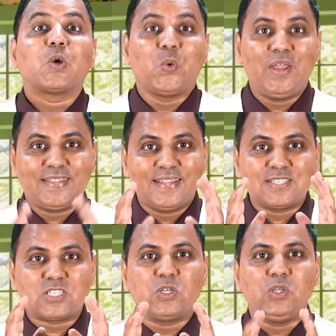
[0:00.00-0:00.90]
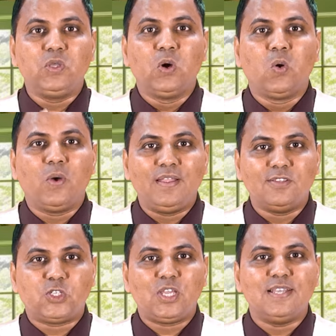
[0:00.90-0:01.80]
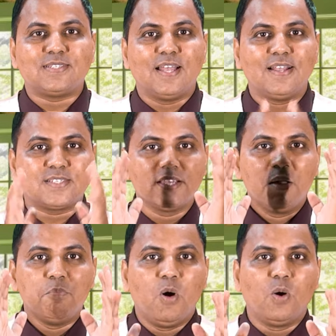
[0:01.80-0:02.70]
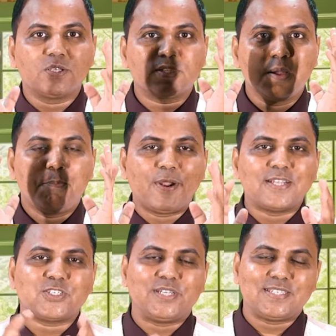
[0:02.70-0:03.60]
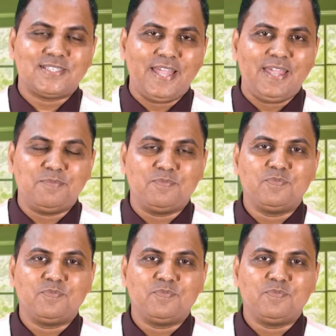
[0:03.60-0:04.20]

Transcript: Greetings to you in Jesus' most precious name.